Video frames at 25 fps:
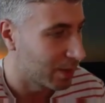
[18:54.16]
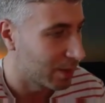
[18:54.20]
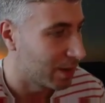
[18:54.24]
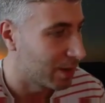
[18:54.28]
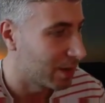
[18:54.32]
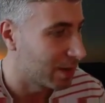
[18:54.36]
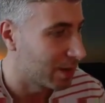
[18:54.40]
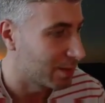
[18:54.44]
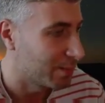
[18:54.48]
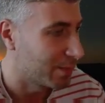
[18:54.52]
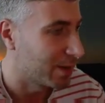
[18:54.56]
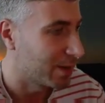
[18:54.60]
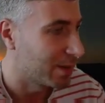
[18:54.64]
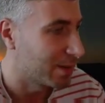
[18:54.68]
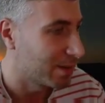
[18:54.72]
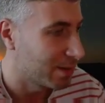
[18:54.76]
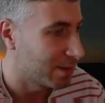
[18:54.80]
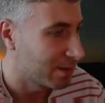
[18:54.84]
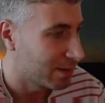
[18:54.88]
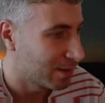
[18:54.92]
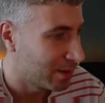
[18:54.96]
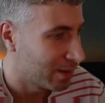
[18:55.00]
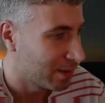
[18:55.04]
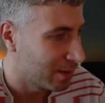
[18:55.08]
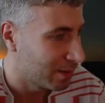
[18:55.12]

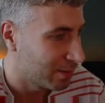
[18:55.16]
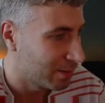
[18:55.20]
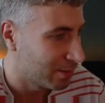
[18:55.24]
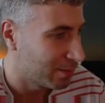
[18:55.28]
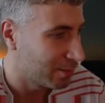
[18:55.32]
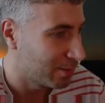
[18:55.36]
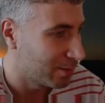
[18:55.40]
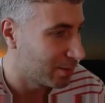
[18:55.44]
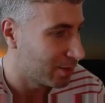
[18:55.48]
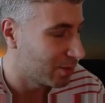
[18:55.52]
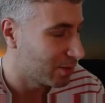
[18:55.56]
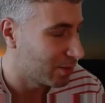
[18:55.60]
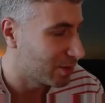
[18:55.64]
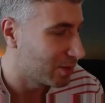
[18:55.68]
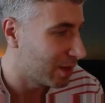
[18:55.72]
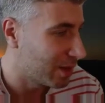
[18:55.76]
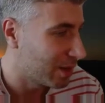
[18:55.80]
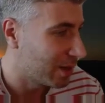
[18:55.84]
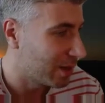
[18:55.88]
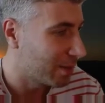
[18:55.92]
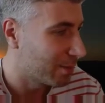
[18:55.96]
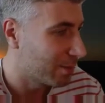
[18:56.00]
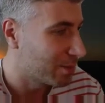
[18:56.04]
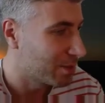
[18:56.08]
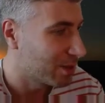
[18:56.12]
aspects, because they
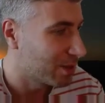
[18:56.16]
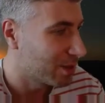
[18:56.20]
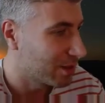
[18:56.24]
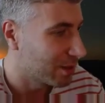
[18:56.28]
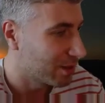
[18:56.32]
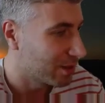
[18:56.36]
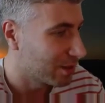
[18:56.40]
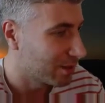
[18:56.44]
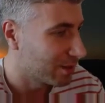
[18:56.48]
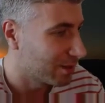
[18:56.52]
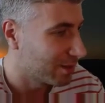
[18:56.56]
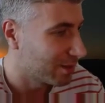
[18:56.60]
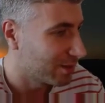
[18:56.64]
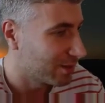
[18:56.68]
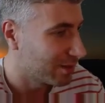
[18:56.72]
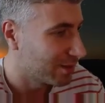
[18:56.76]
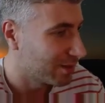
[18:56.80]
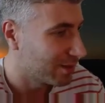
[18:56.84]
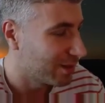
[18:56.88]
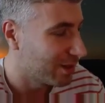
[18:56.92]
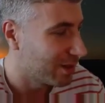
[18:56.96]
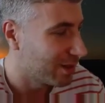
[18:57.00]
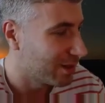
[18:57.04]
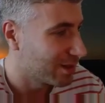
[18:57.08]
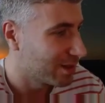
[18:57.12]
capture
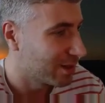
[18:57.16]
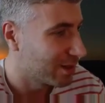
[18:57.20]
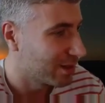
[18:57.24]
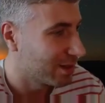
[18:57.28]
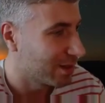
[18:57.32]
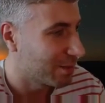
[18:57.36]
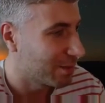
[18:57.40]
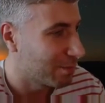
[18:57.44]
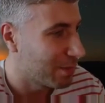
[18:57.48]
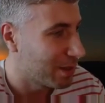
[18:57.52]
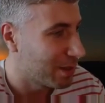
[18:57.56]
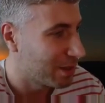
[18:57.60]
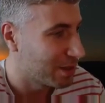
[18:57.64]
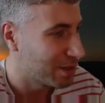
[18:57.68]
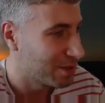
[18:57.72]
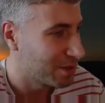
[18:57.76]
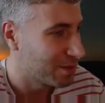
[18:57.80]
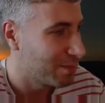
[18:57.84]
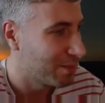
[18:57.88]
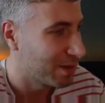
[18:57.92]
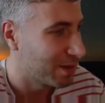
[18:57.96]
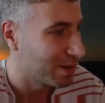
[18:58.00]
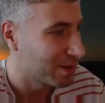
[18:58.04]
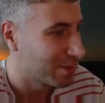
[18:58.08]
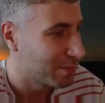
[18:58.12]
things that are
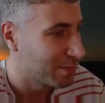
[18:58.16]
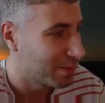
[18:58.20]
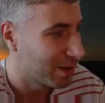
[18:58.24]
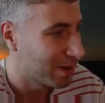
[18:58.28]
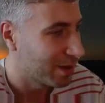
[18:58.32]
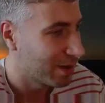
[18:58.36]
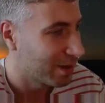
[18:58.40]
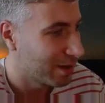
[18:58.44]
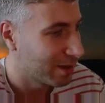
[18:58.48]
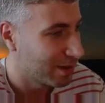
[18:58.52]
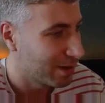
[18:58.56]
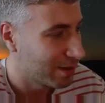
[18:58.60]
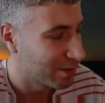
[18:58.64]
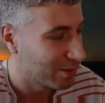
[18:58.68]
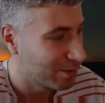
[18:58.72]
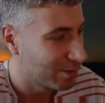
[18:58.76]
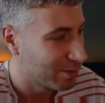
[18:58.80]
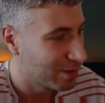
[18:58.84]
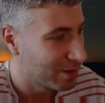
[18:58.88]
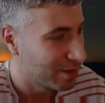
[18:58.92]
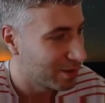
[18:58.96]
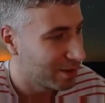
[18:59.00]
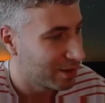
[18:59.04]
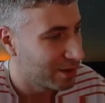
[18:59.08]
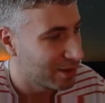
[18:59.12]
managed by Spring, and
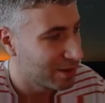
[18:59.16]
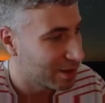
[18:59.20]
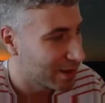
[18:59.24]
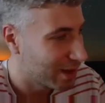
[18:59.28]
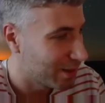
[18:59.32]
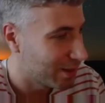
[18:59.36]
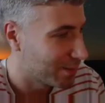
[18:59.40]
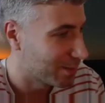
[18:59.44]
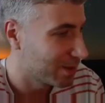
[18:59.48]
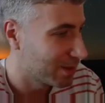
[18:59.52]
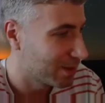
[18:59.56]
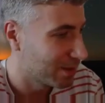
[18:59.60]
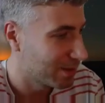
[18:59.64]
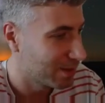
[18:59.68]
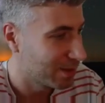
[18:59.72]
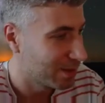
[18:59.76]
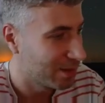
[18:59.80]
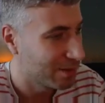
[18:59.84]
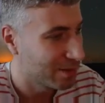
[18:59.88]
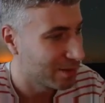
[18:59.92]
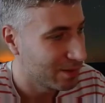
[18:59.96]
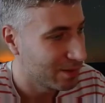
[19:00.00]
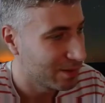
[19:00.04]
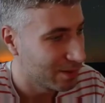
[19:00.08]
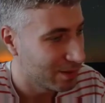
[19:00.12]
when it comes
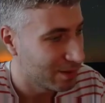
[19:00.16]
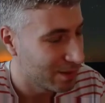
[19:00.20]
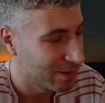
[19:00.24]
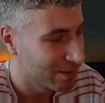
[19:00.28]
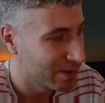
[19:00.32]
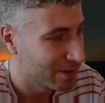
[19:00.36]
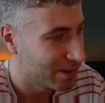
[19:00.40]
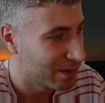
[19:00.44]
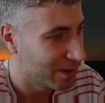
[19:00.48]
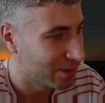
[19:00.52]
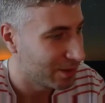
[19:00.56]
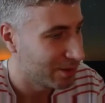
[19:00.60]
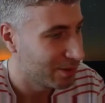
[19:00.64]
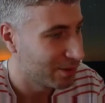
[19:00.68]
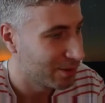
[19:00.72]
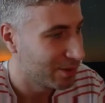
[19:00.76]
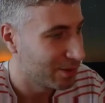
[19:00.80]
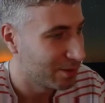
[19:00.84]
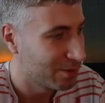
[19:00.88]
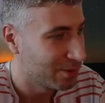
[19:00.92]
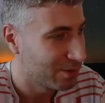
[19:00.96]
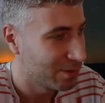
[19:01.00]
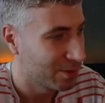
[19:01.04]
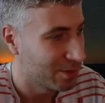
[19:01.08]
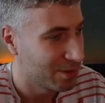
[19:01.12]
outside
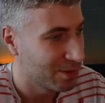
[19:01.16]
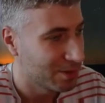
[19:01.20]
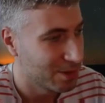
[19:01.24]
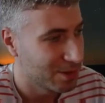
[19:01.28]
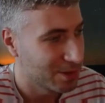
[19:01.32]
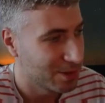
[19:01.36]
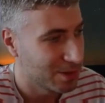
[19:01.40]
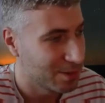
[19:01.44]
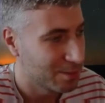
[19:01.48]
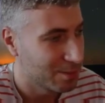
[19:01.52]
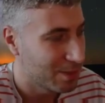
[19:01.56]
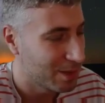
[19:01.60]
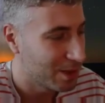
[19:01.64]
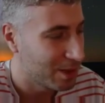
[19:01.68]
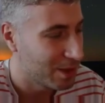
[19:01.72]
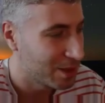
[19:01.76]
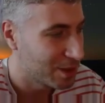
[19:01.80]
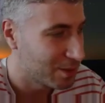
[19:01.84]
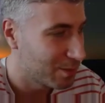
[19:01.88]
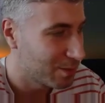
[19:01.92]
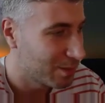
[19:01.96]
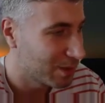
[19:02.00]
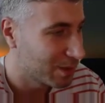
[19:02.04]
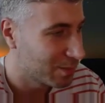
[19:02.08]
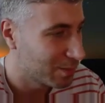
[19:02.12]
what is
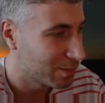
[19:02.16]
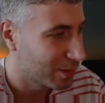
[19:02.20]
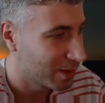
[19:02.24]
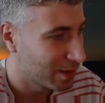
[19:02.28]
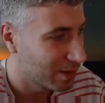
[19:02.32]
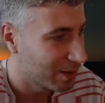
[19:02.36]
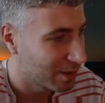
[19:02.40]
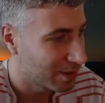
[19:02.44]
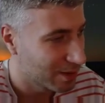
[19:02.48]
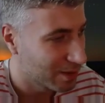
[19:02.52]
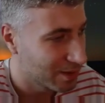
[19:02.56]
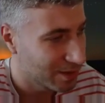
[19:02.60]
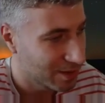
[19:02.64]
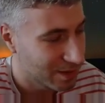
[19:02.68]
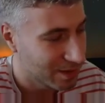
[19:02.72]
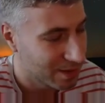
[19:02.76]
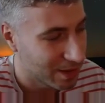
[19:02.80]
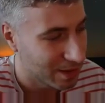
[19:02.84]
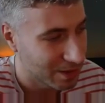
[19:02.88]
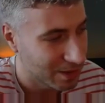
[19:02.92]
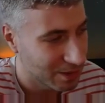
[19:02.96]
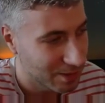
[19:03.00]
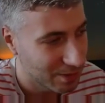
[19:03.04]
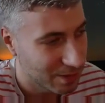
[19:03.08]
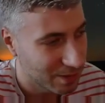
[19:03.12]
managed by Spring, it
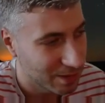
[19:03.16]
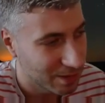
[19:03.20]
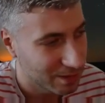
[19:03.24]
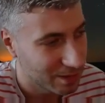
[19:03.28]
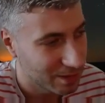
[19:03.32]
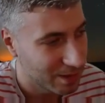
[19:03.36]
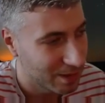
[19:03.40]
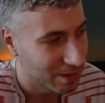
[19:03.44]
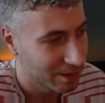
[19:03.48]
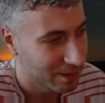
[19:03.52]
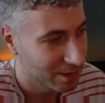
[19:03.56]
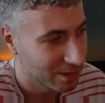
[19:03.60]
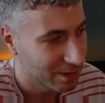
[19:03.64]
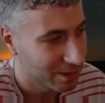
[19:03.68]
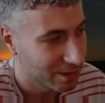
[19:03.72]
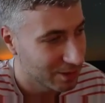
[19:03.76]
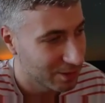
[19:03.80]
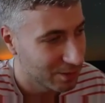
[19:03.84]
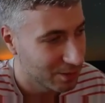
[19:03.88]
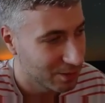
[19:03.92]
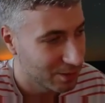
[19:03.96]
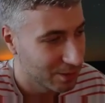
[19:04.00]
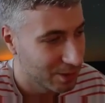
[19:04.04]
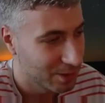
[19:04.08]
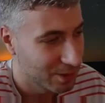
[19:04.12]
starts to get harder
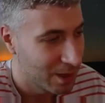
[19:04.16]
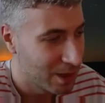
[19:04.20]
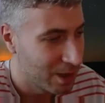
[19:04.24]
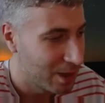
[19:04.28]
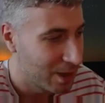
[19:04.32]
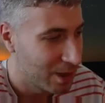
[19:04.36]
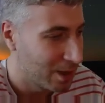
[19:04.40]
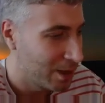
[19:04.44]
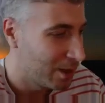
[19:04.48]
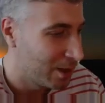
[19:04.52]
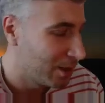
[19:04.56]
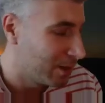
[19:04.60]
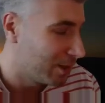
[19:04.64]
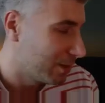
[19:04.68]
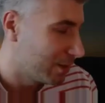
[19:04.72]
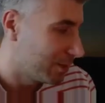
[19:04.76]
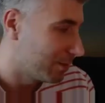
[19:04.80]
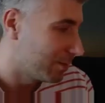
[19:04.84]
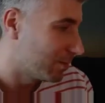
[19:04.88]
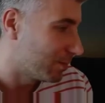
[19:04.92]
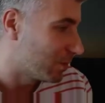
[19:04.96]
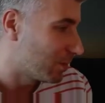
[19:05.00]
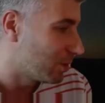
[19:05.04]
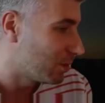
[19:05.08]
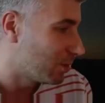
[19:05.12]
to
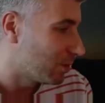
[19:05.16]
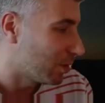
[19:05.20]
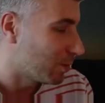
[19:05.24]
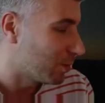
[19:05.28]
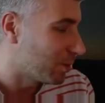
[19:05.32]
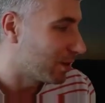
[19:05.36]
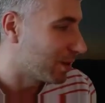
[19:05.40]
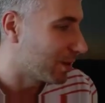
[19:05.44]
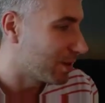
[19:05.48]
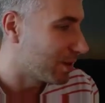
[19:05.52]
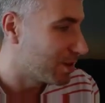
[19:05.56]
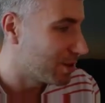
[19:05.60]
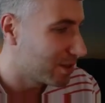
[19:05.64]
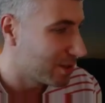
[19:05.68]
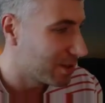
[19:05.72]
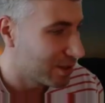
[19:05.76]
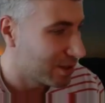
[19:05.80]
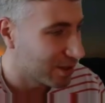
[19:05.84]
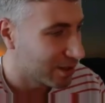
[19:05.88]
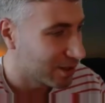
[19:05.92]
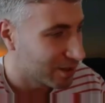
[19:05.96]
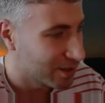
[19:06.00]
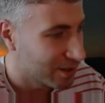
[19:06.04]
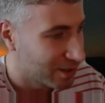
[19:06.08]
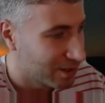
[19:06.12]
not be
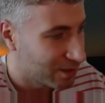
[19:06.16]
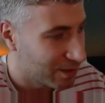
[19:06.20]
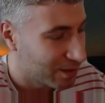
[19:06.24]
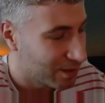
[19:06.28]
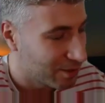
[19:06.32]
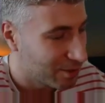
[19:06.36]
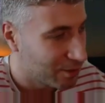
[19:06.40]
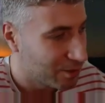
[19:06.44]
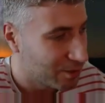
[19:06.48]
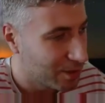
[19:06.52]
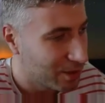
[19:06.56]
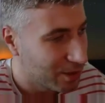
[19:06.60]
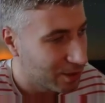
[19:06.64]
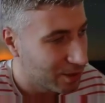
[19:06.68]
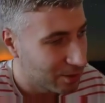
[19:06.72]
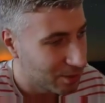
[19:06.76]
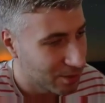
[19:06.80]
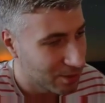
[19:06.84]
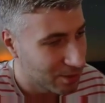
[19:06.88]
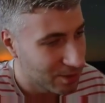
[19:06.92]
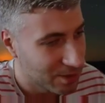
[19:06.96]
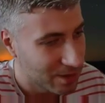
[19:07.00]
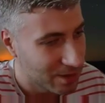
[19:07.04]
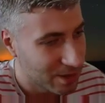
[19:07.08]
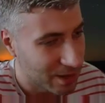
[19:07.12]
registered, and then you need
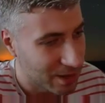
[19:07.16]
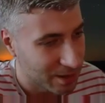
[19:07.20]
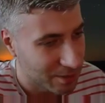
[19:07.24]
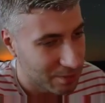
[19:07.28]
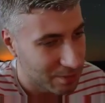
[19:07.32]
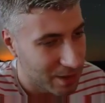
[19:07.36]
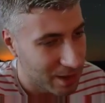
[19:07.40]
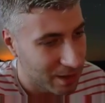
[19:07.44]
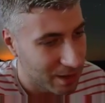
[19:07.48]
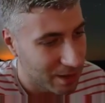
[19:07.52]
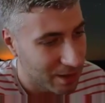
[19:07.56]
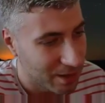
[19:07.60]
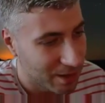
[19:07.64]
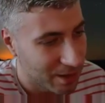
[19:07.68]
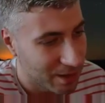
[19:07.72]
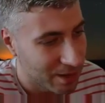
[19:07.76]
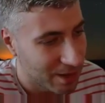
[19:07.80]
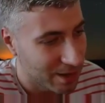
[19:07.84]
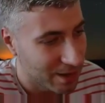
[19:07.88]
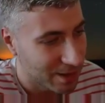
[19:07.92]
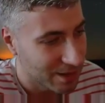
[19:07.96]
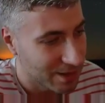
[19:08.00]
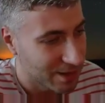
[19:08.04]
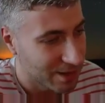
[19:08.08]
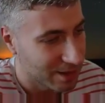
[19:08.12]
to start making
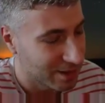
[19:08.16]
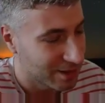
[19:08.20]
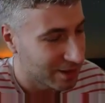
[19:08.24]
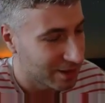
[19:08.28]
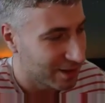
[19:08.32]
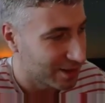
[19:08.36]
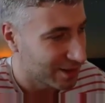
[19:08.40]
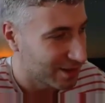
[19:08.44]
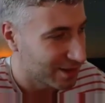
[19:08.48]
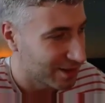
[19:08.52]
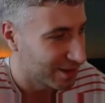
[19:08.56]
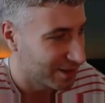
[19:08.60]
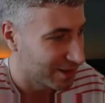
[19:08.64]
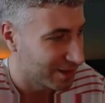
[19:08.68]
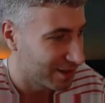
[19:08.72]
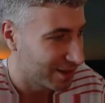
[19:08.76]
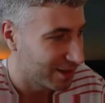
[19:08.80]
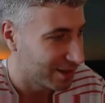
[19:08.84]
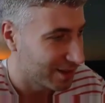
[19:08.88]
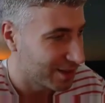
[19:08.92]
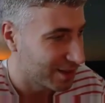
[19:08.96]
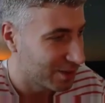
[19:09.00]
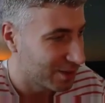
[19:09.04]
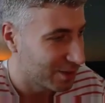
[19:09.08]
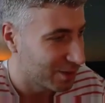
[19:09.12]
hacks and hacks and hacks.